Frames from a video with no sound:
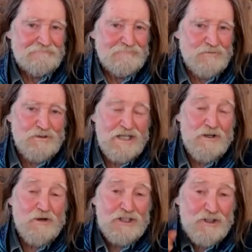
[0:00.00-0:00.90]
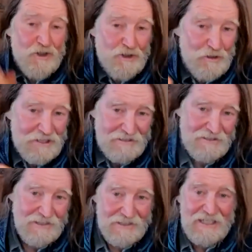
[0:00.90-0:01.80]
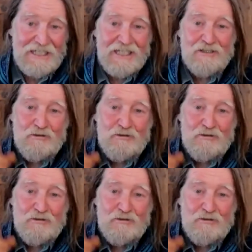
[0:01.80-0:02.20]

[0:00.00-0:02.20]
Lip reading: Do they know that you're going to die? Can you